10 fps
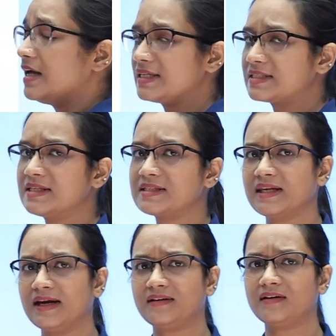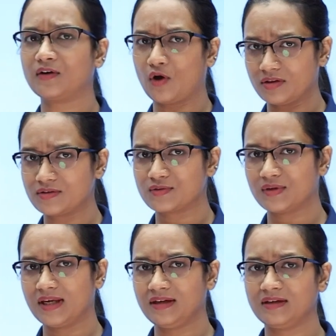is this letter a
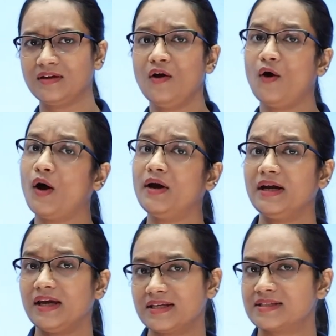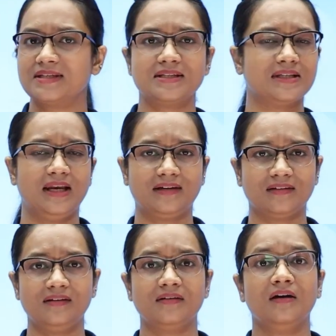consonant or is this
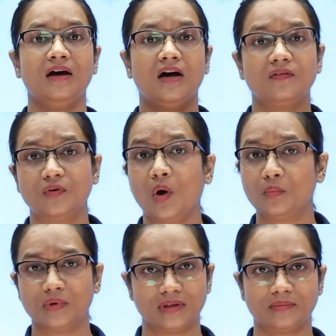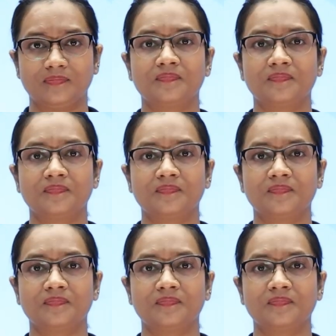letter a vowel?